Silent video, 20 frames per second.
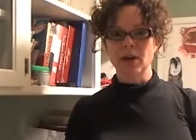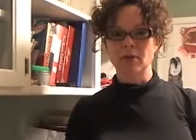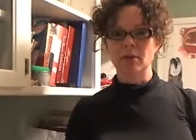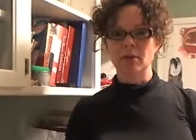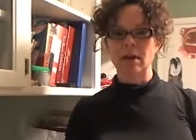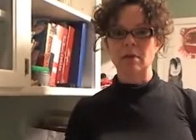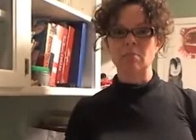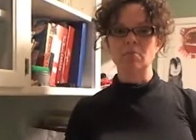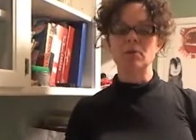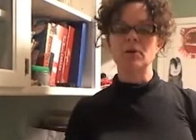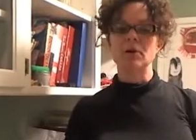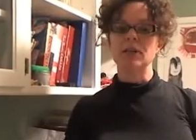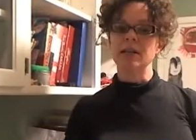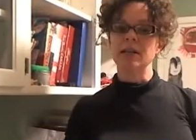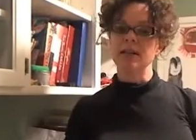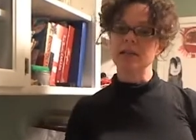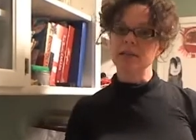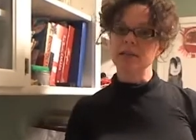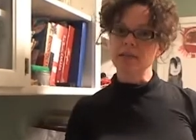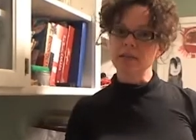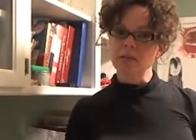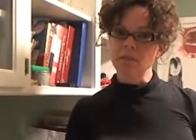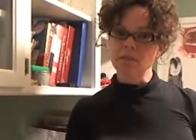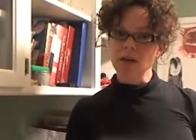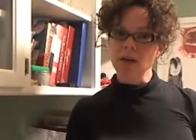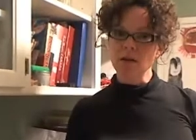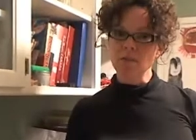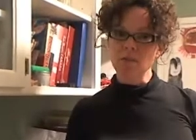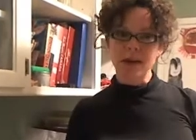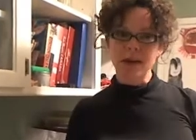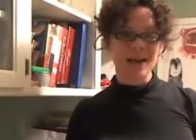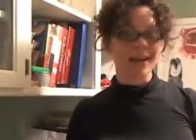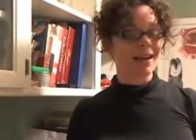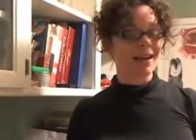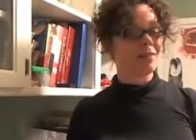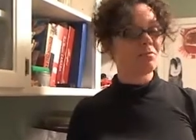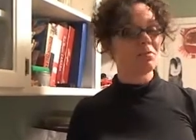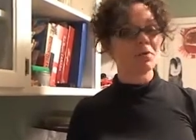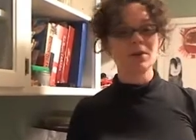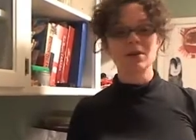wrap, put it in a Ziploc bag, and
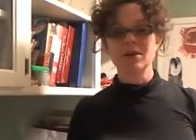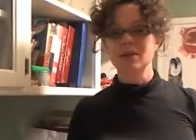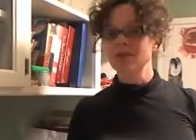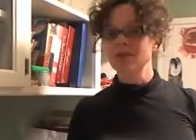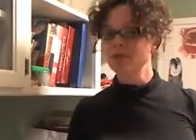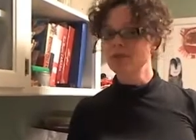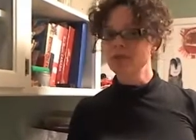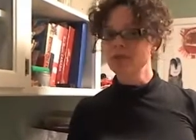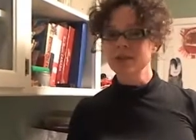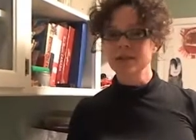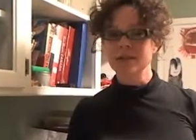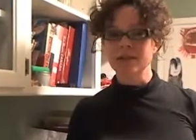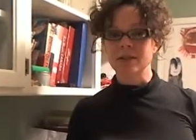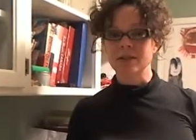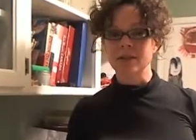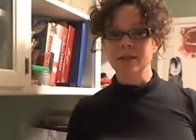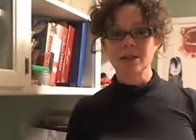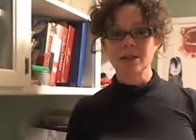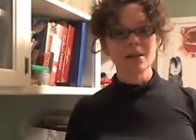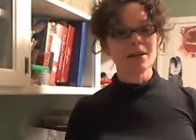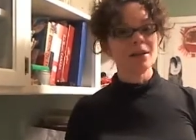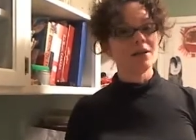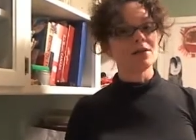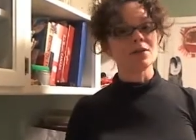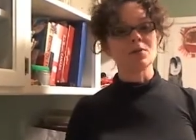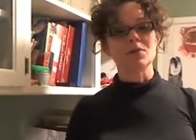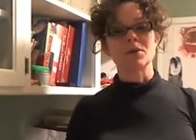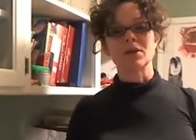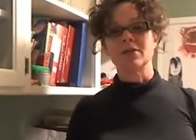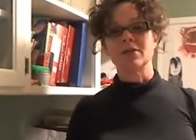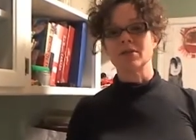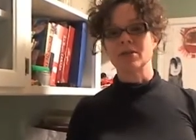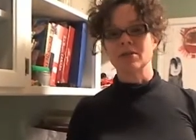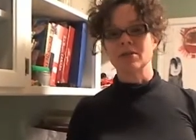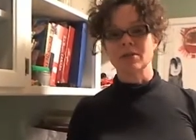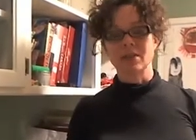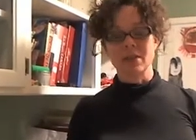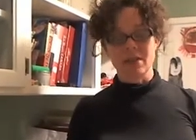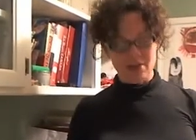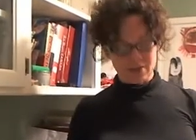put it in the freezer. So whenever you
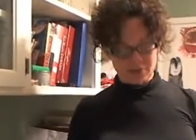need it